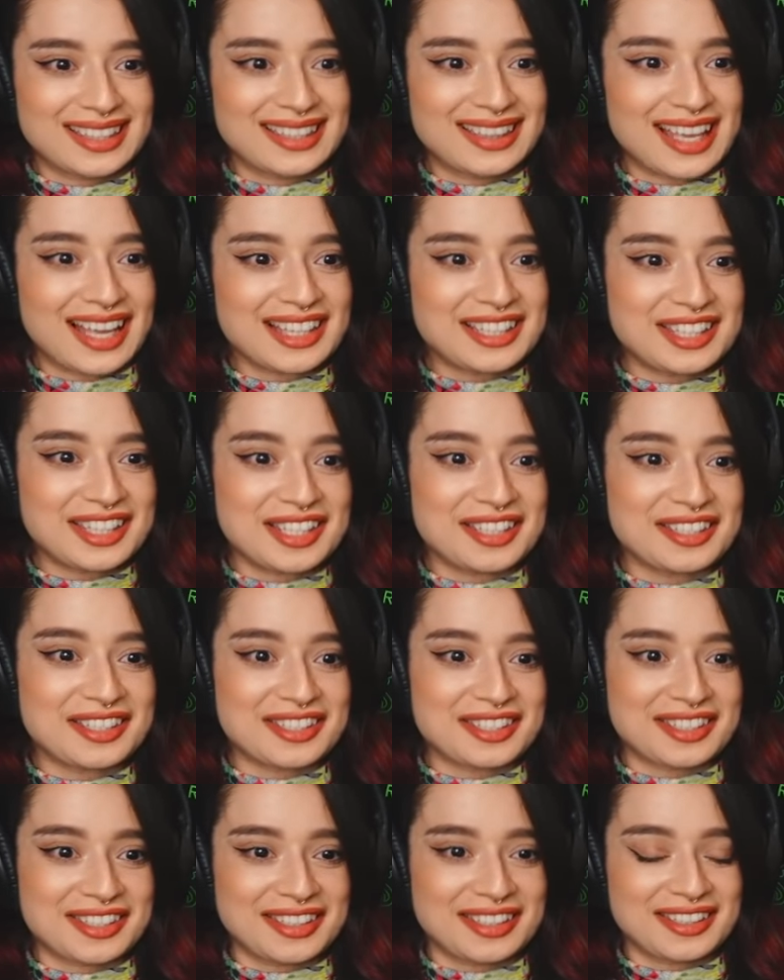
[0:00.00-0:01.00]
That's
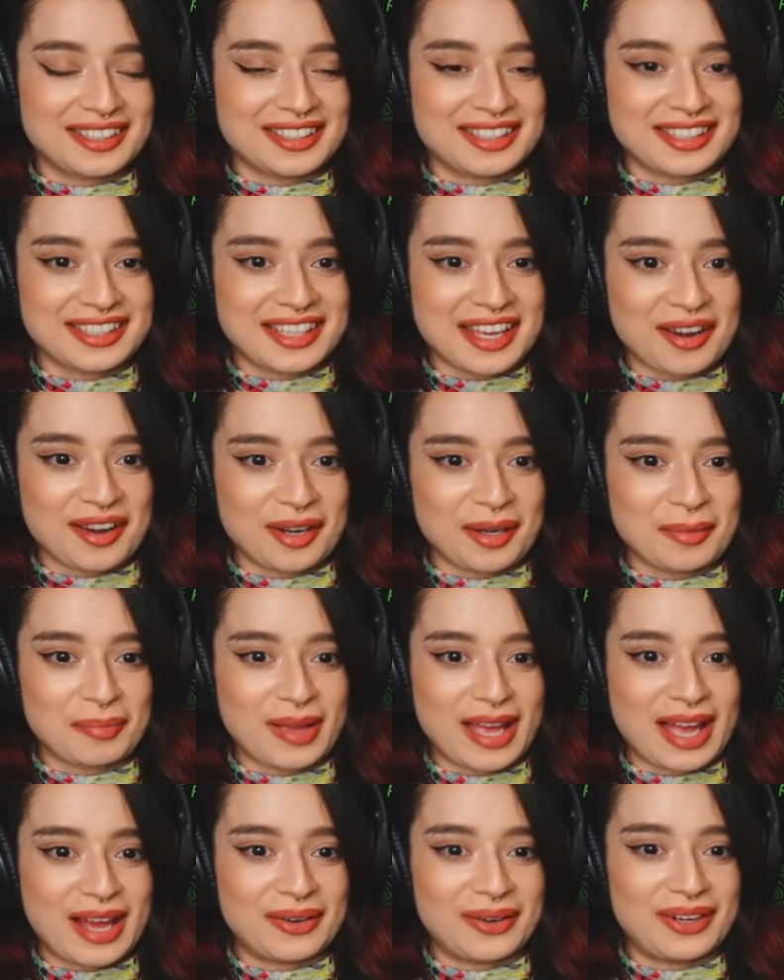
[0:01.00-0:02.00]
his scaring
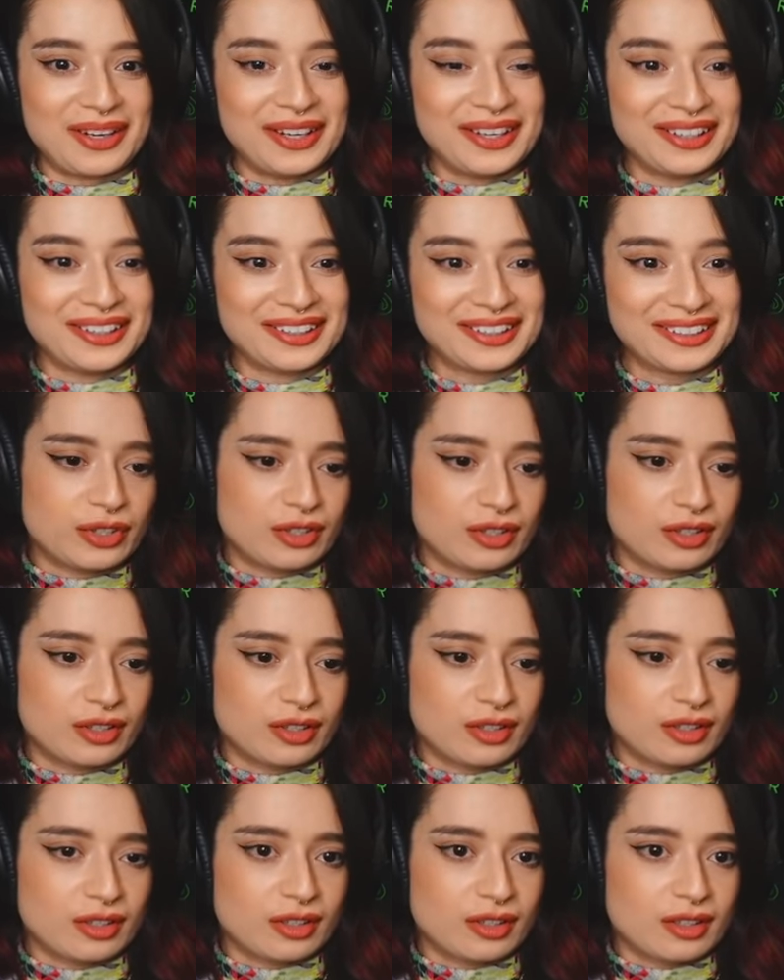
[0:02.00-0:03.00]
power. The
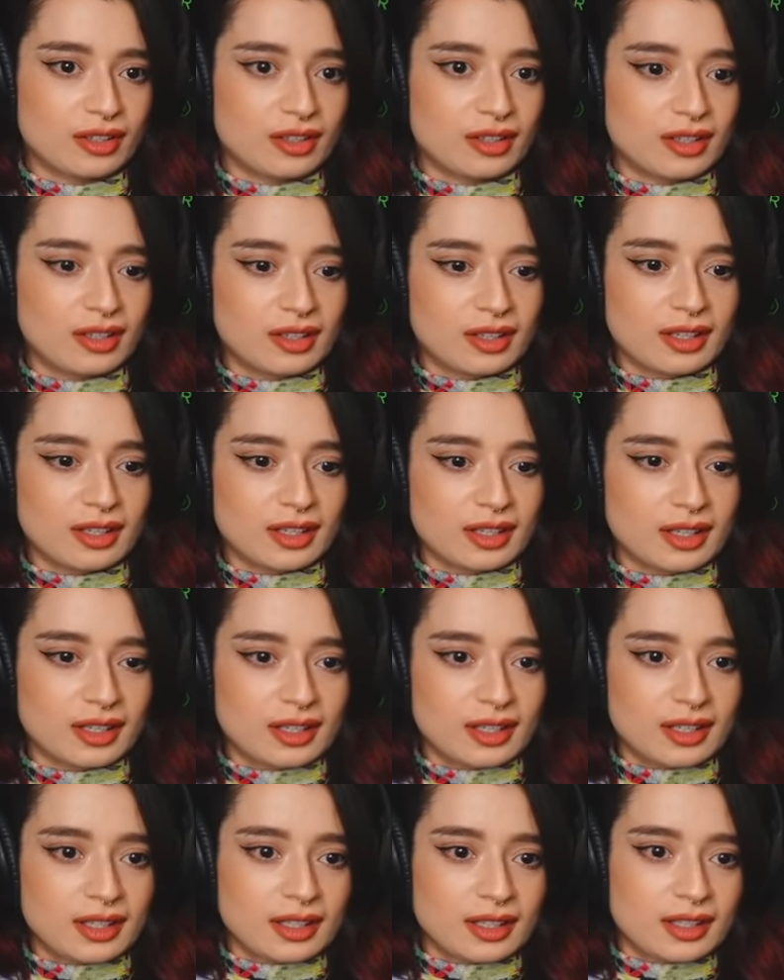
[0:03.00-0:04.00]

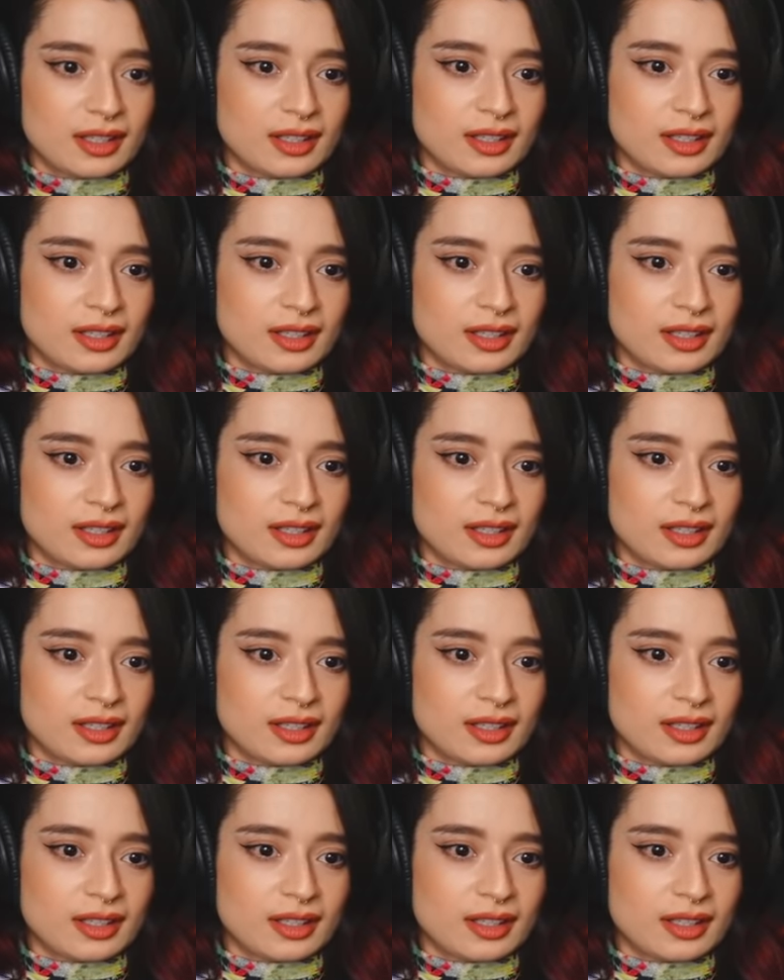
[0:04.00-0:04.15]
librarian.